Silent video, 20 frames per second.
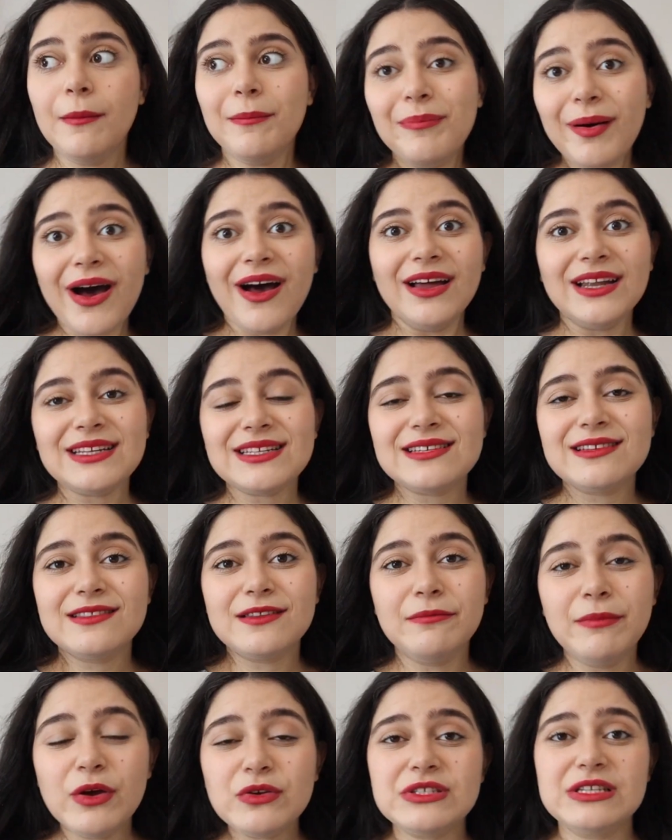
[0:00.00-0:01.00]
but
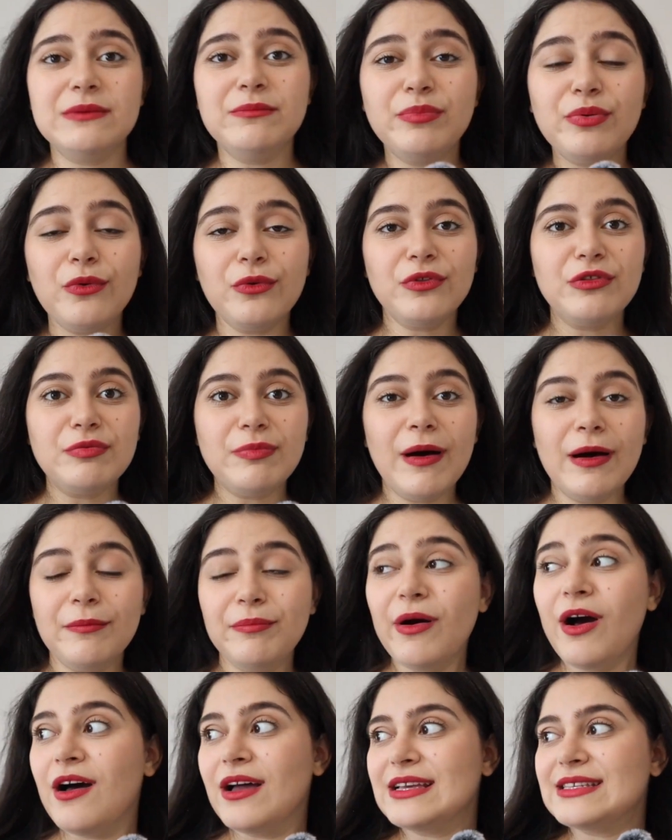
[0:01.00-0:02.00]
the most important
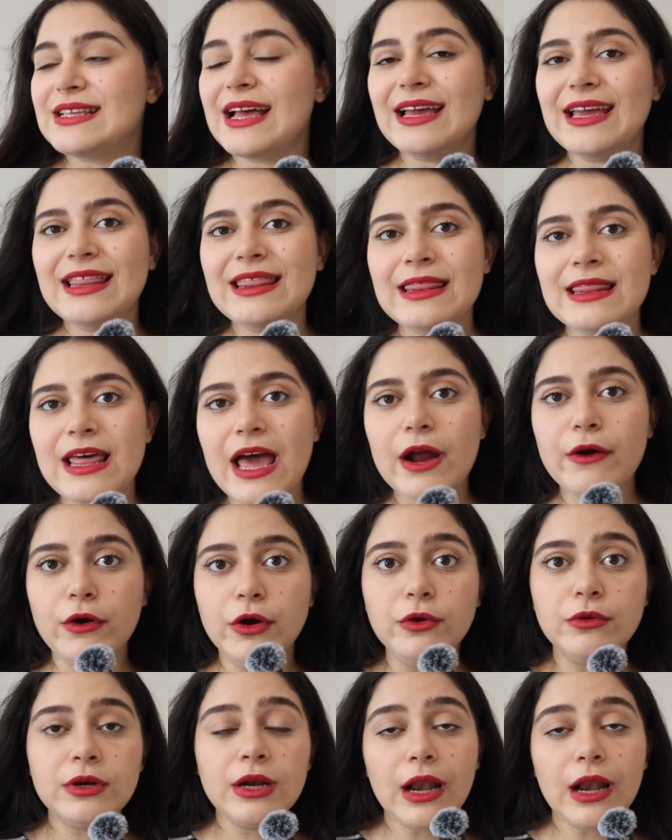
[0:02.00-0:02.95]
part is that in their own